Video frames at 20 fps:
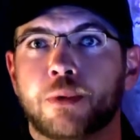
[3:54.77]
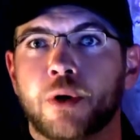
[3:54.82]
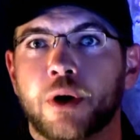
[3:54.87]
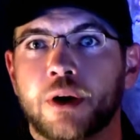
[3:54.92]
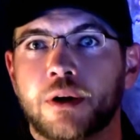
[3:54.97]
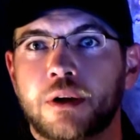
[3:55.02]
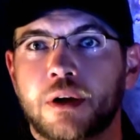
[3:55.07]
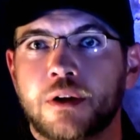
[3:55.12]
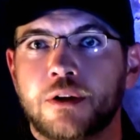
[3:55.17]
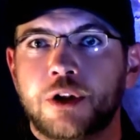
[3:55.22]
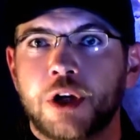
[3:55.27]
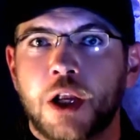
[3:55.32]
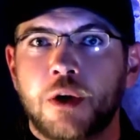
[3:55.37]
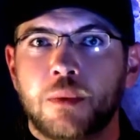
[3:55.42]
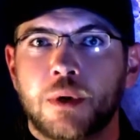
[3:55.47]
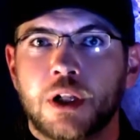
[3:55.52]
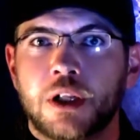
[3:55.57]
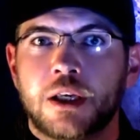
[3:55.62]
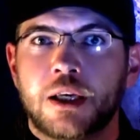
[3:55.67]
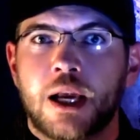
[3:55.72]
print and
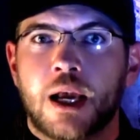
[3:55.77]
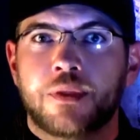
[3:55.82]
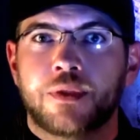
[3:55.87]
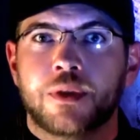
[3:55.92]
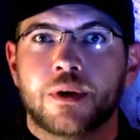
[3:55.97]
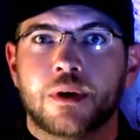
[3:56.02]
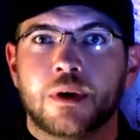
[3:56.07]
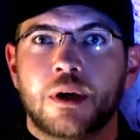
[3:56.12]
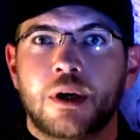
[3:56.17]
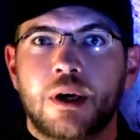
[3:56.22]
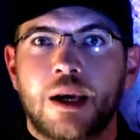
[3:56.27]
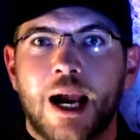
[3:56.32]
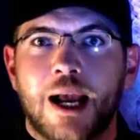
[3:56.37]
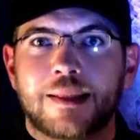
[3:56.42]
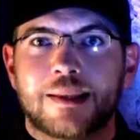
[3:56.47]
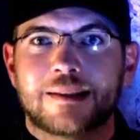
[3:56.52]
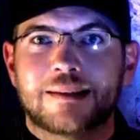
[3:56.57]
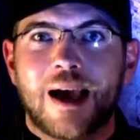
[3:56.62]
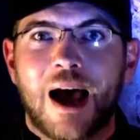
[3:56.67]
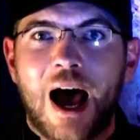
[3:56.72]
generally at
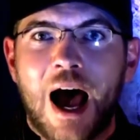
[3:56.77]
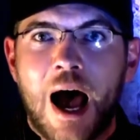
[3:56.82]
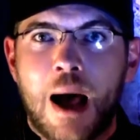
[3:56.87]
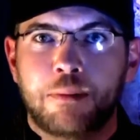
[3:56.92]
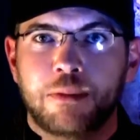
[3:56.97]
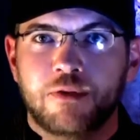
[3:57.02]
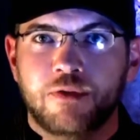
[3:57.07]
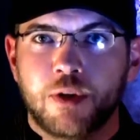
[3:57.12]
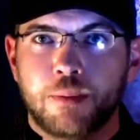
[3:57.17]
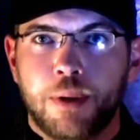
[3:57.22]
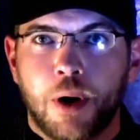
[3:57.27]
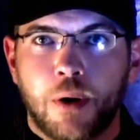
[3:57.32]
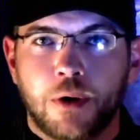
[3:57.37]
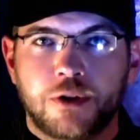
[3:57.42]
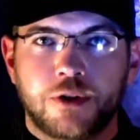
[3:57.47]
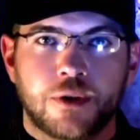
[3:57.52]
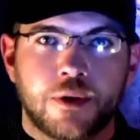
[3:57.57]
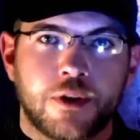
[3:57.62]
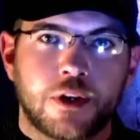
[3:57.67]
the top of the poster.